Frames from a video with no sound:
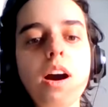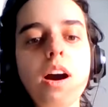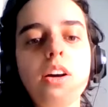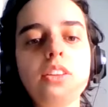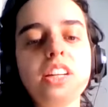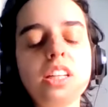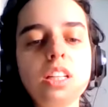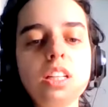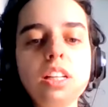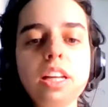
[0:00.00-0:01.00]
there are
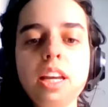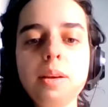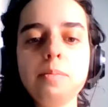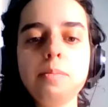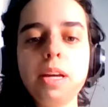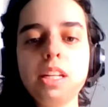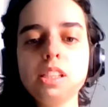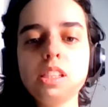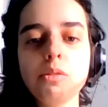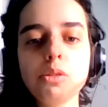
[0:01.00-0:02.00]
currently many
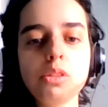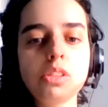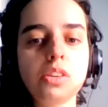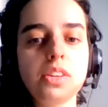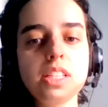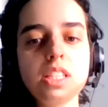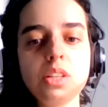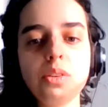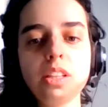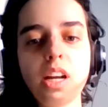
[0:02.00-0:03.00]
civil society
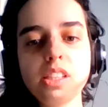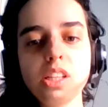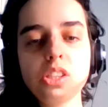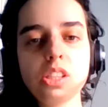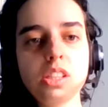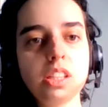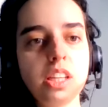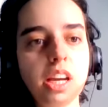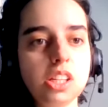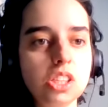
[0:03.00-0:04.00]
organizations
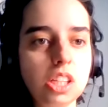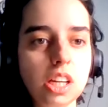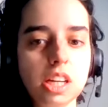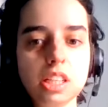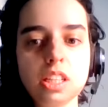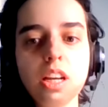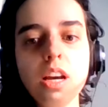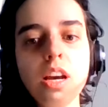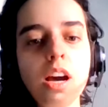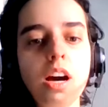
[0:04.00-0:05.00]
engaging in
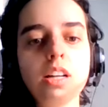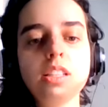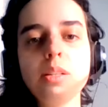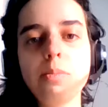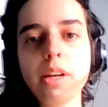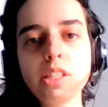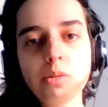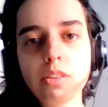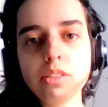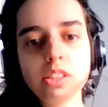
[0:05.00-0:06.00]
the debate
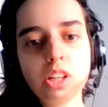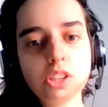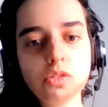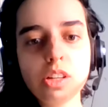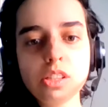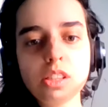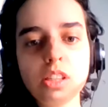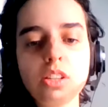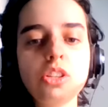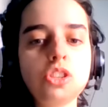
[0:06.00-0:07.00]
around antitrust in
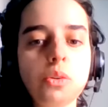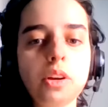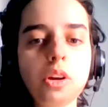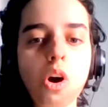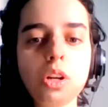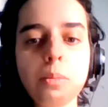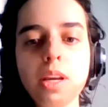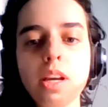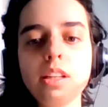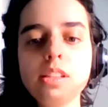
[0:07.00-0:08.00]
the digital
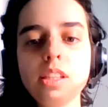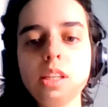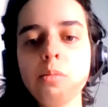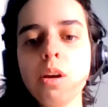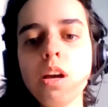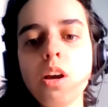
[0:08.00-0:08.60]
economy, and they seem,